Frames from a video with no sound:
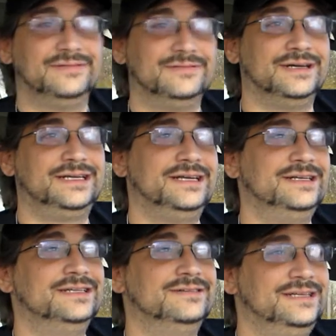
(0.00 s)
what they're
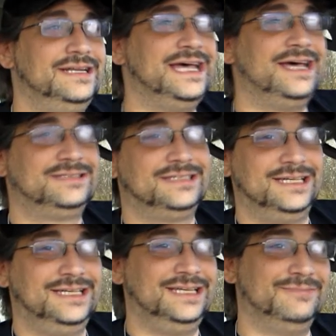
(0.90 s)
doing now so
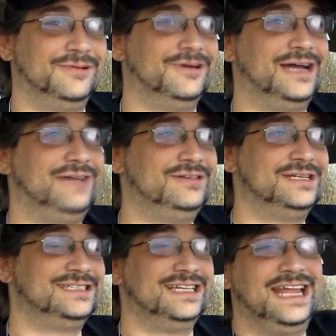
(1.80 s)
they can get more advertising.